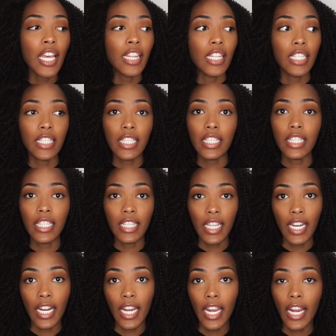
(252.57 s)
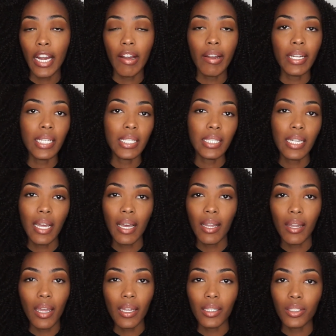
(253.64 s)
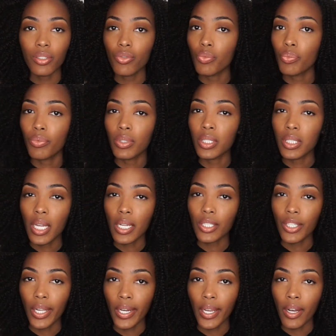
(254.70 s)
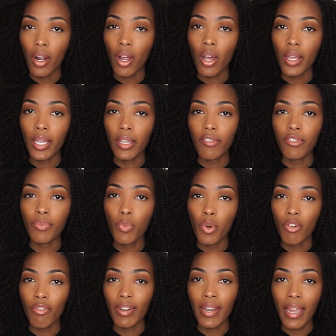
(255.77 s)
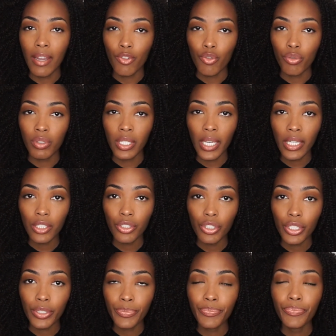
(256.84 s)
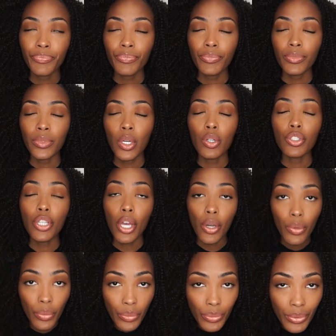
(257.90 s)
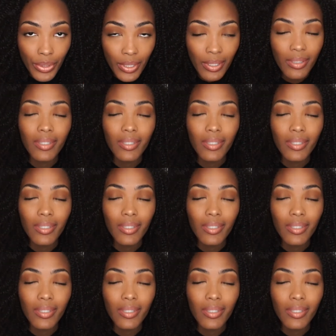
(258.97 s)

This is synthetic hair, and it's not like super, it's not shiny at all. It gives more of a natural texture, tone,